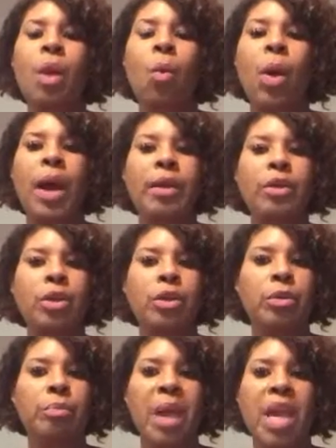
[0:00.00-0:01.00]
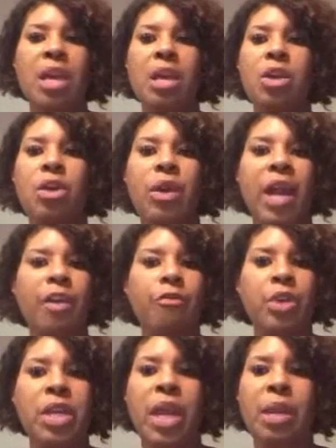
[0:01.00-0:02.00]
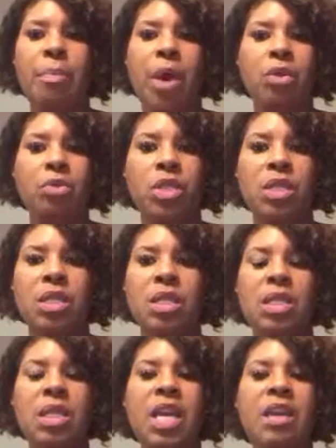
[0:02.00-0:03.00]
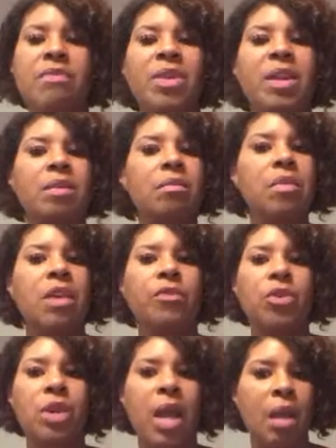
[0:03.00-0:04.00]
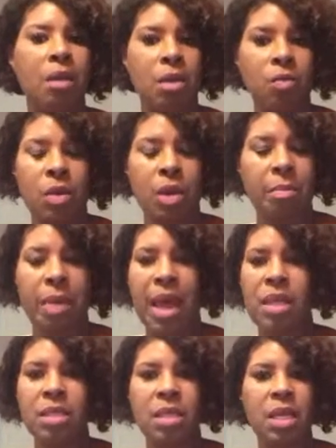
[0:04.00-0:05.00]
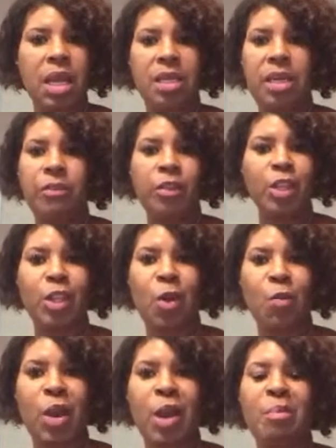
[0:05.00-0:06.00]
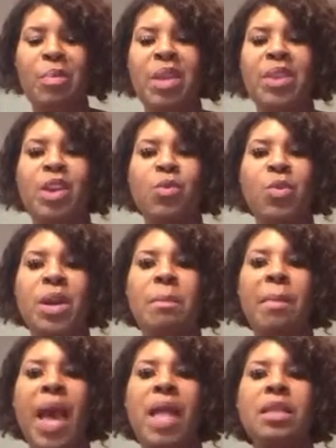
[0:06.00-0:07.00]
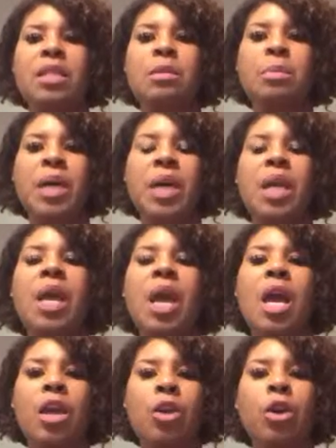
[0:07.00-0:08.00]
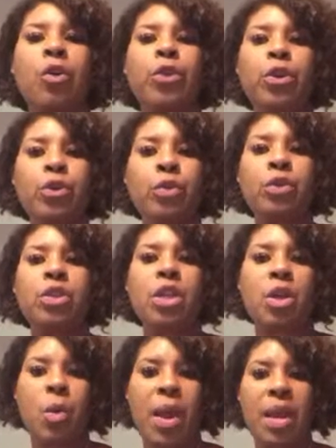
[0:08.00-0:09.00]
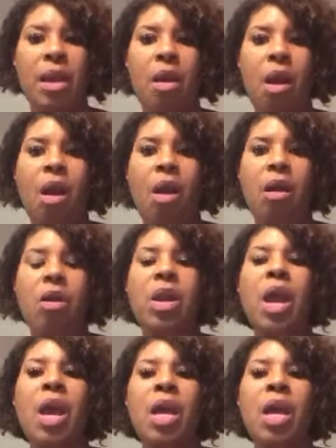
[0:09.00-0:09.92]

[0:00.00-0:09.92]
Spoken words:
while you're making your everyday purchases, even if you're not going to run a balance, and I definitely don't recommend that you run a balance, but use the credit card